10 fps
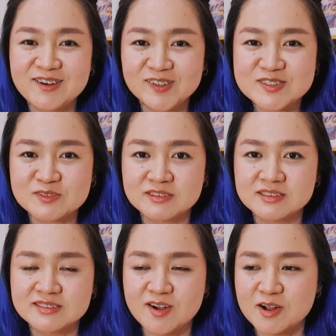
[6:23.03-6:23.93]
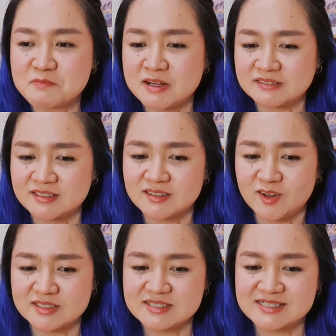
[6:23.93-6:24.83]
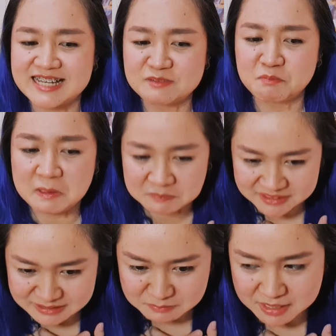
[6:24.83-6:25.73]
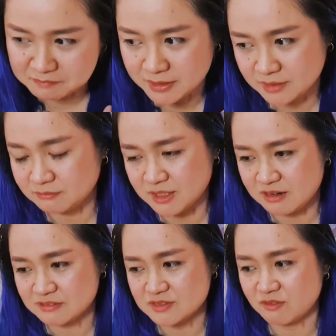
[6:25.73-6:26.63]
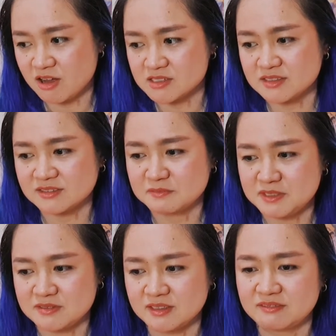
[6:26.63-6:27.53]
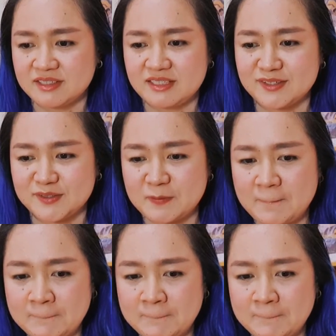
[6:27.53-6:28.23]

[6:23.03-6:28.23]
also want to talk about the thoughts that popped into my mind when I was watching the music video.